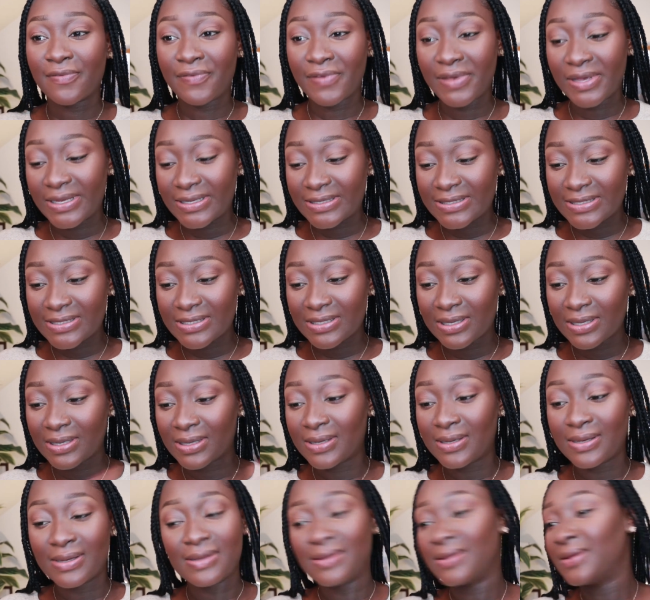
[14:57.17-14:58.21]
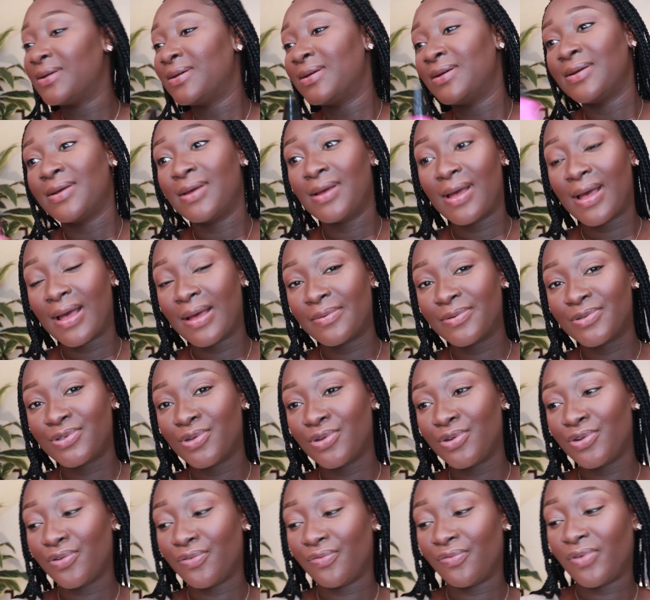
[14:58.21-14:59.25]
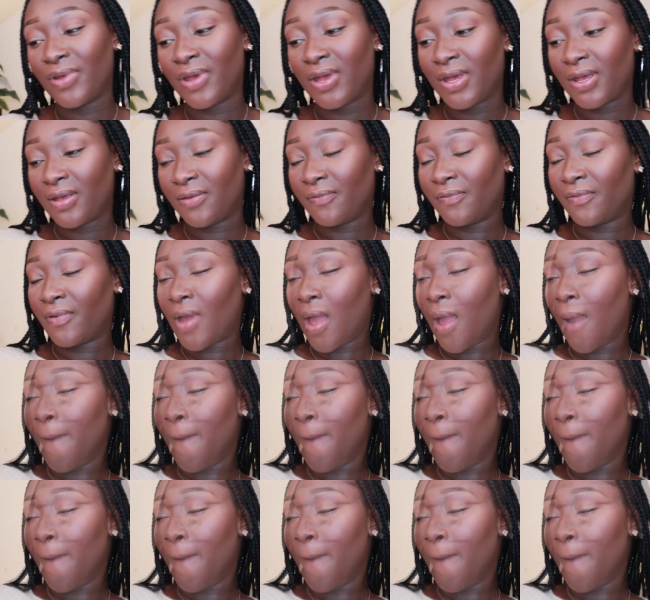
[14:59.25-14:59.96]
Fix. Absolute fave.